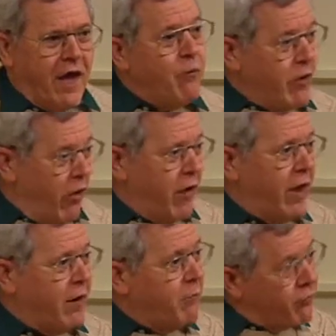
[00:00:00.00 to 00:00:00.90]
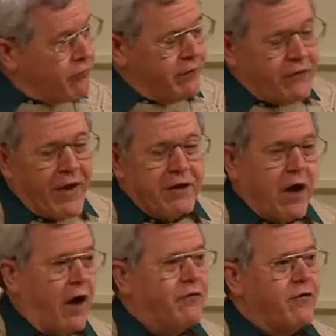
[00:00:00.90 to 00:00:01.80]
And we all had, most of us had
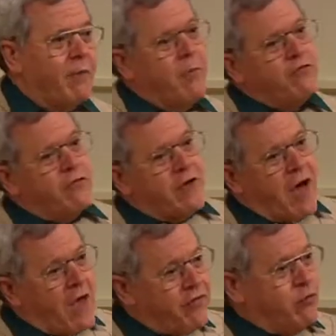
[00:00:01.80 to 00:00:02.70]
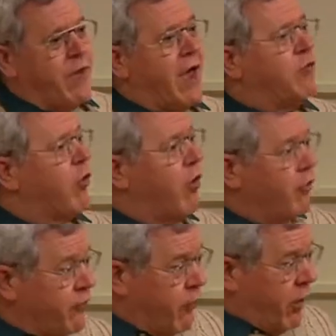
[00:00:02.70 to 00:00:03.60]
cots. And most of the cots we had were
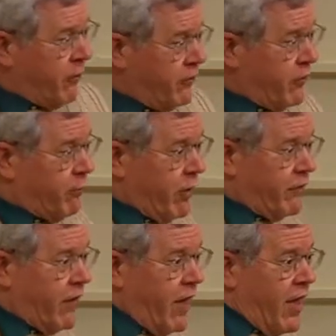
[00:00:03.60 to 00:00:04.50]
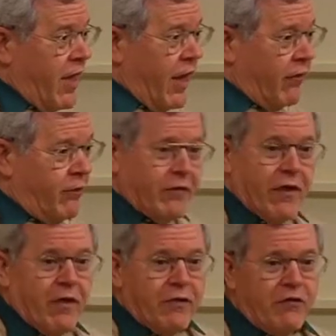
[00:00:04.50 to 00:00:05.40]
also Army surplus. And
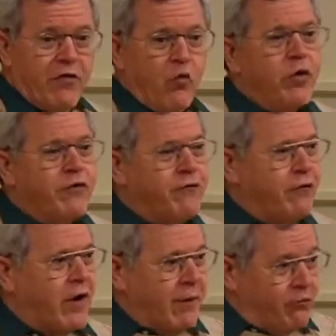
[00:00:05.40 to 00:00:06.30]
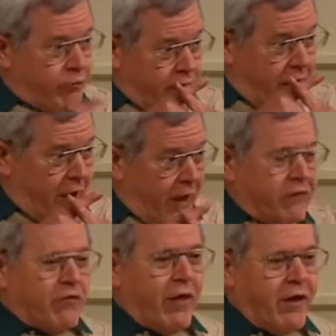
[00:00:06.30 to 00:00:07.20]
these are the wooden frames with the
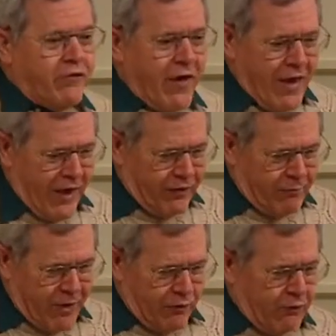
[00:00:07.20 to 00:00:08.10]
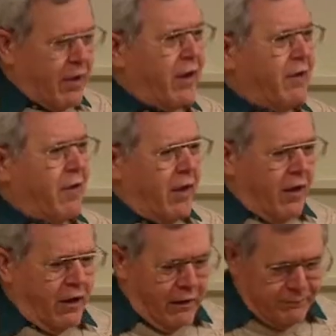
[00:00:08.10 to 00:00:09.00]
X legs and the metal
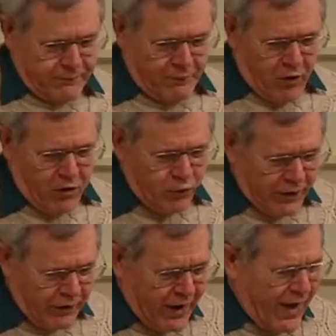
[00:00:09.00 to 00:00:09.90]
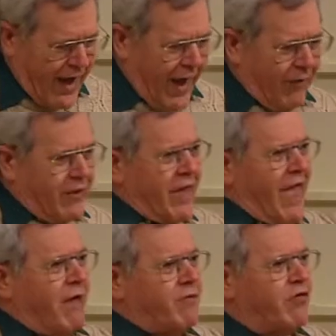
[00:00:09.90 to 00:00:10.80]
hardware and the
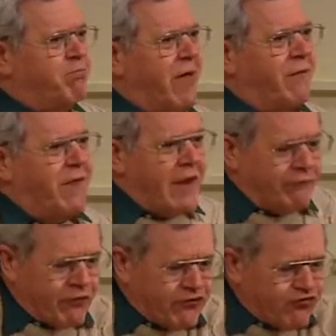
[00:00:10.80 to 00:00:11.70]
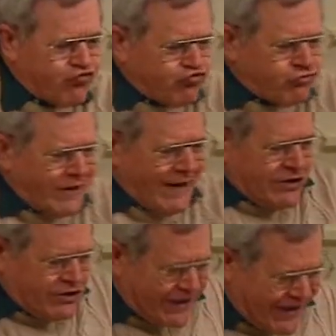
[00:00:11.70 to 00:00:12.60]
canvas bed that you have to
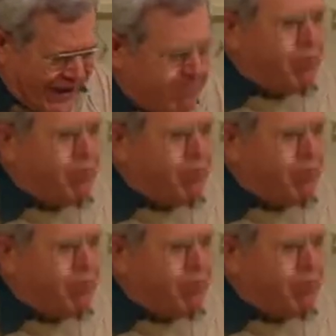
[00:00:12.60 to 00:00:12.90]
stretch to get into